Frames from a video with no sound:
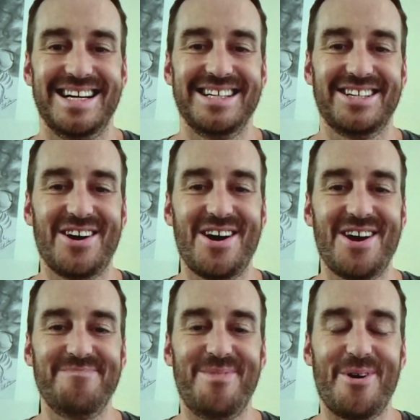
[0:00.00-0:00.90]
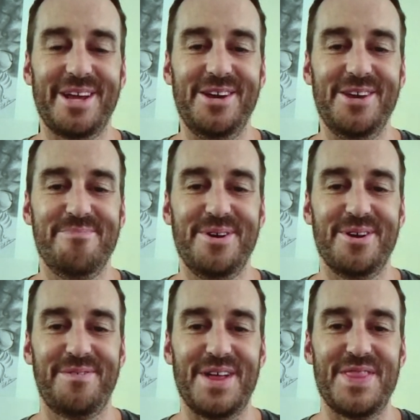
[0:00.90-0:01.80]
Good morning, you
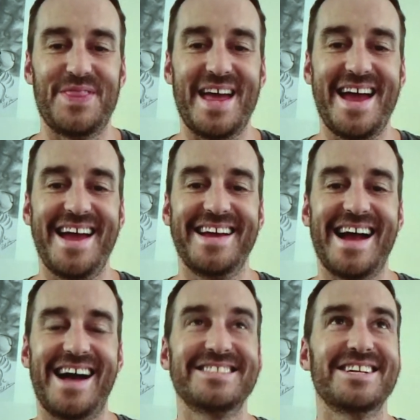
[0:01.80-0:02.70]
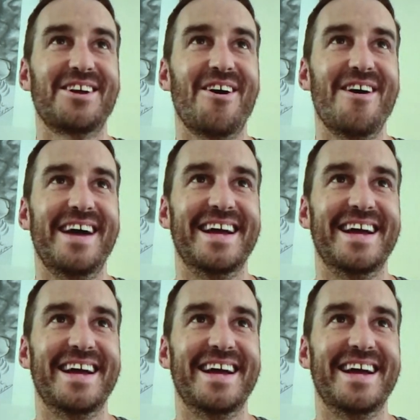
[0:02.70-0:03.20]
beautiful thing. How's it going?